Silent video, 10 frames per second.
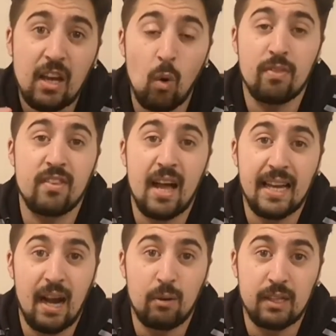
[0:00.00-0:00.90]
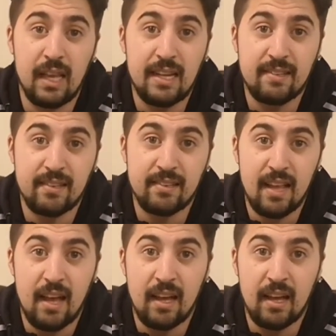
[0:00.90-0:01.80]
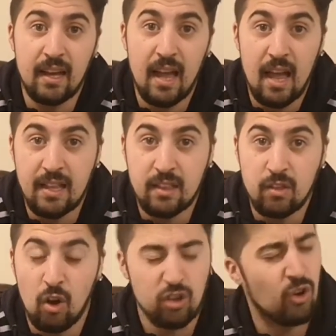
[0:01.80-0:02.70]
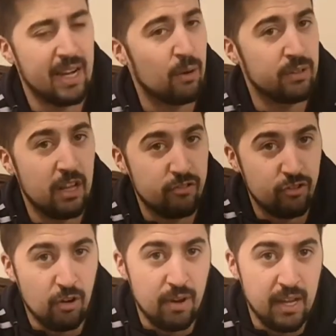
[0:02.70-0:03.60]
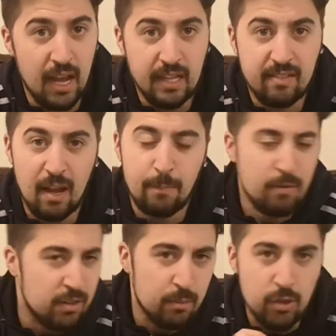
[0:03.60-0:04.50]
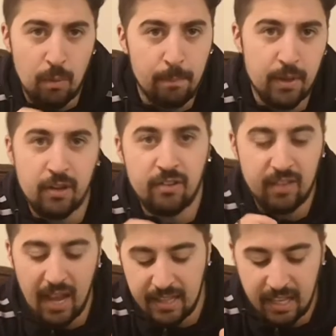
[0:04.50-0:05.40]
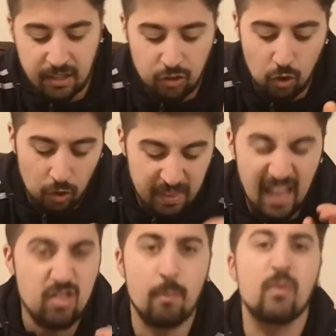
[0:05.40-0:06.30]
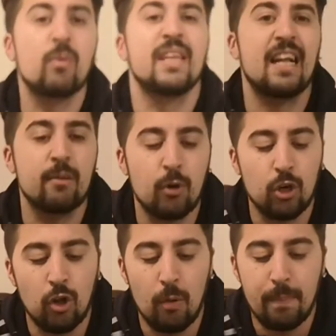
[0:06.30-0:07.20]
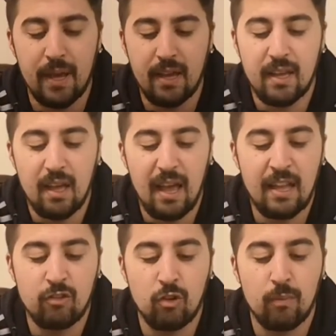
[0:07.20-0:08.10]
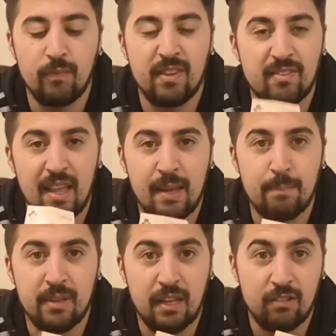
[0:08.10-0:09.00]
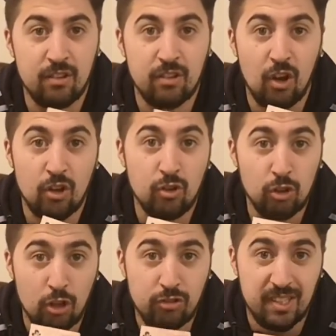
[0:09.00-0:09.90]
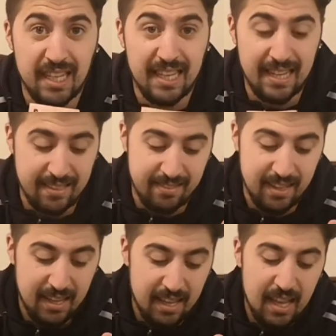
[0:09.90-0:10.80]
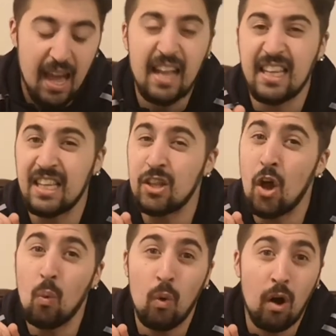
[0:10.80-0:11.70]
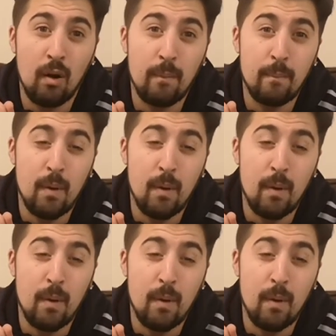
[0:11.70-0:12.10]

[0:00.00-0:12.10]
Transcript: go into their calculators, and or your calculator, sorry, and you tap in random numbers, and then your their numbers, because you add them all up, ends up the same predicted on your lottery ticket, and then you know what